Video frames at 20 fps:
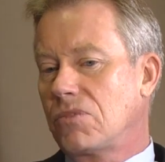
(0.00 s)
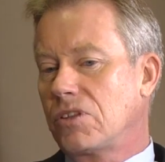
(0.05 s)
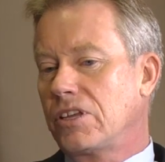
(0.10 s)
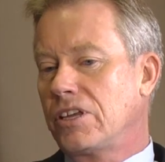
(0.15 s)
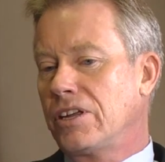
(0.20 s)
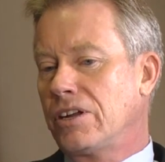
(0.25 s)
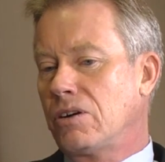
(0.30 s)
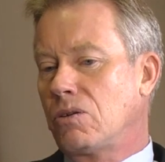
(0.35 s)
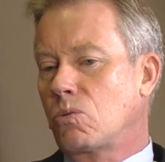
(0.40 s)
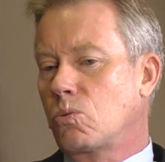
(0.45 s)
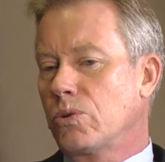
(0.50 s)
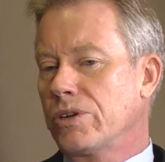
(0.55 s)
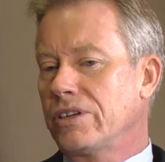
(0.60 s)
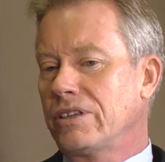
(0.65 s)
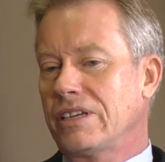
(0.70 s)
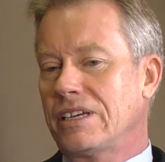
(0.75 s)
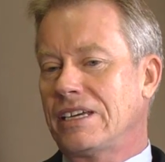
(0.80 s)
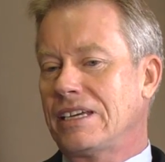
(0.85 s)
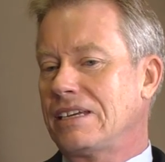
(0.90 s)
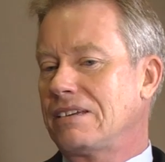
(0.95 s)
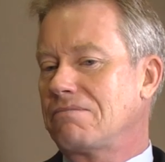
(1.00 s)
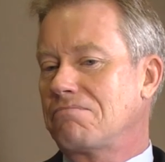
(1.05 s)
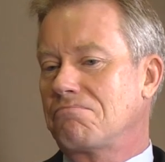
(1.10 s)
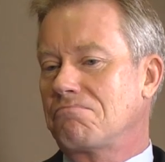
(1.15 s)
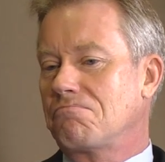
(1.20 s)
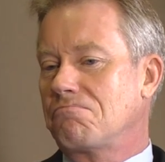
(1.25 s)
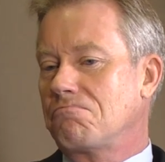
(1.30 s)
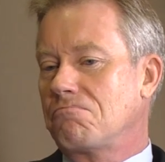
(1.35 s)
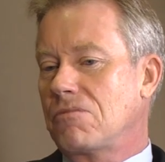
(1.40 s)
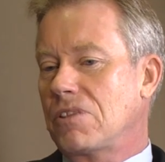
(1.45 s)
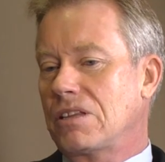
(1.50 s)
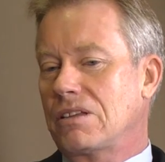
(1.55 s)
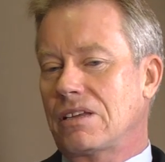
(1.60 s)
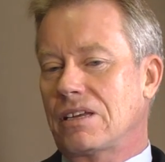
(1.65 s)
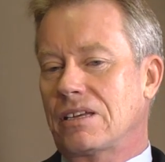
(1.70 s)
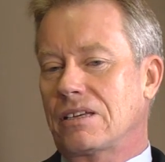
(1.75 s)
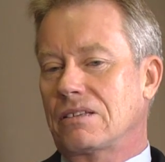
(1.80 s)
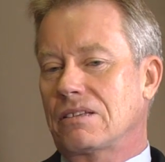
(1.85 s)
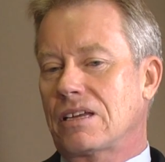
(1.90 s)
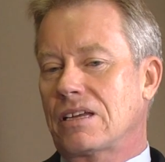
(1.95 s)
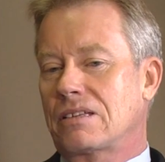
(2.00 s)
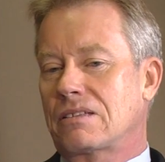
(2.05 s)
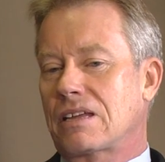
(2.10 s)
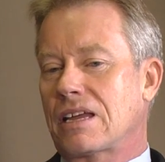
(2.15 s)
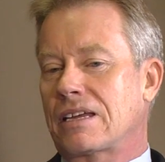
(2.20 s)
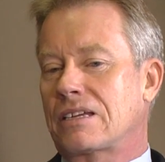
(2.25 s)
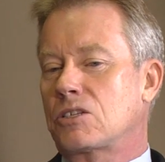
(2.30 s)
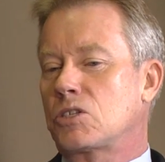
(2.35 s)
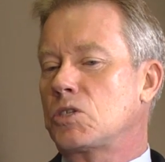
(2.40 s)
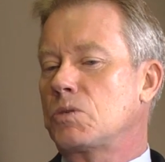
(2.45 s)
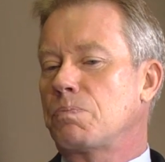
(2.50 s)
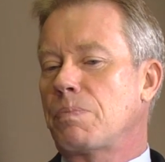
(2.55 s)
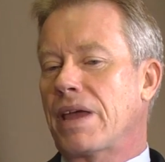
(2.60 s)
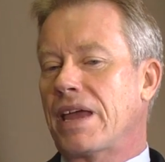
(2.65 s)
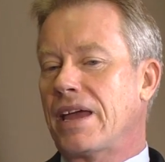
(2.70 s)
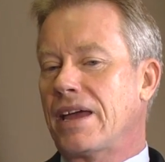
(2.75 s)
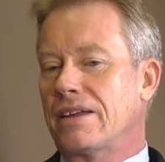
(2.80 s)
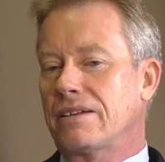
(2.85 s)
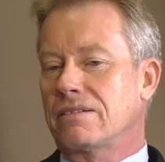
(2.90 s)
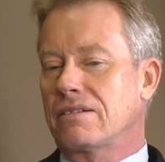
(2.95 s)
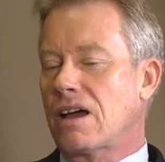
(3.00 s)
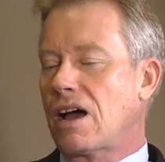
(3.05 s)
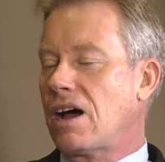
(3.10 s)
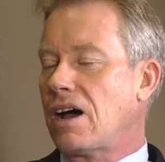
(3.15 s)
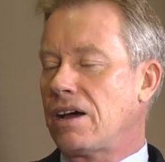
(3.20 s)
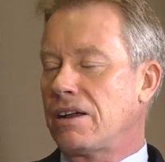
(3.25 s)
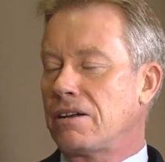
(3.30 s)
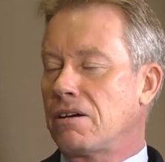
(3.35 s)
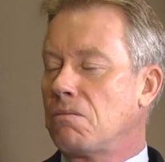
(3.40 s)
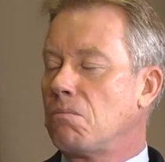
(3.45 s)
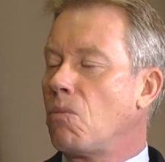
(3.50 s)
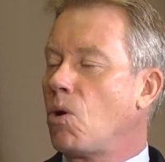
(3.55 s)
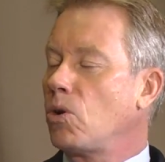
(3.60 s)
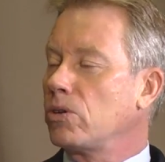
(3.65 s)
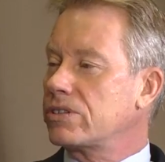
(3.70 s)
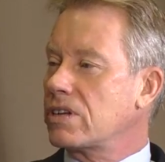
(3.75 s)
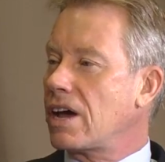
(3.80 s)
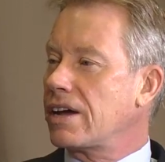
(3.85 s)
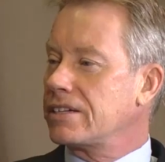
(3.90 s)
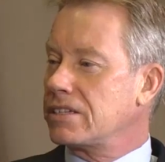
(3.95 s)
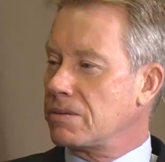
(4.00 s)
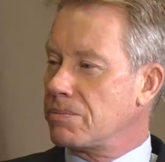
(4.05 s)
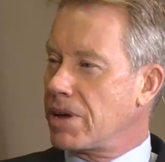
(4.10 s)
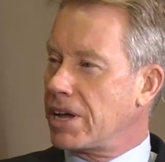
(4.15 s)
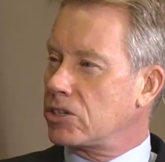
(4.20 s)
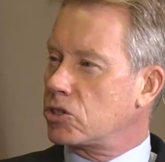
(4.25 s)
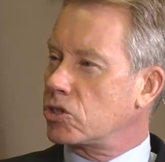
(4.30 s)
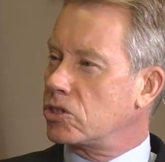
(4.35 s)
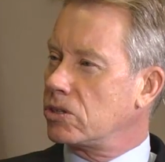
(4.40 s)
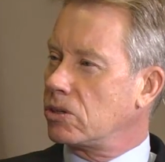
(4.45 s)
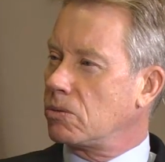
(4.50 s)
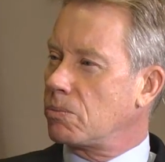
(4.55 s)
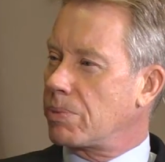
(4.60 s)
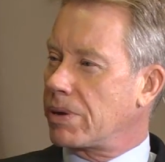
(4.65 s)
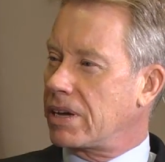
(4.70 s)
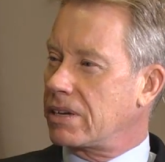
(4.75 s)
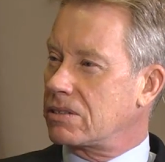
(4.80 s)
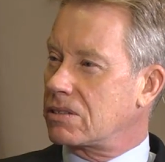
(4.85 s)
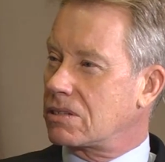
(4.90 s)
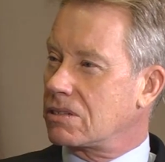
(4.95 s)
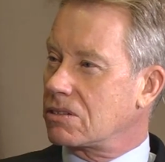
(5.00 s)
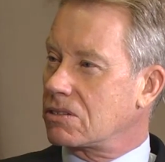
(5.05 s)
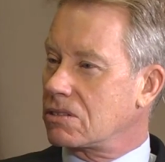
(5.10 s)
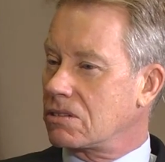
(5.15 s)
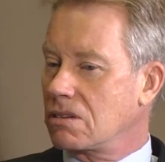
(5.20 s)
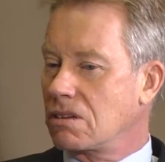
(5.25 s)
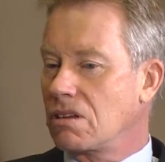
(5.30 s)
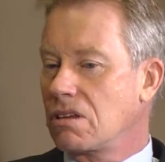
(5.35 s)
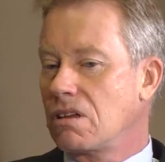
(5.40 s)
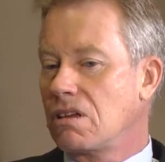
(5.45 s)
really expand on a multidimensional basis.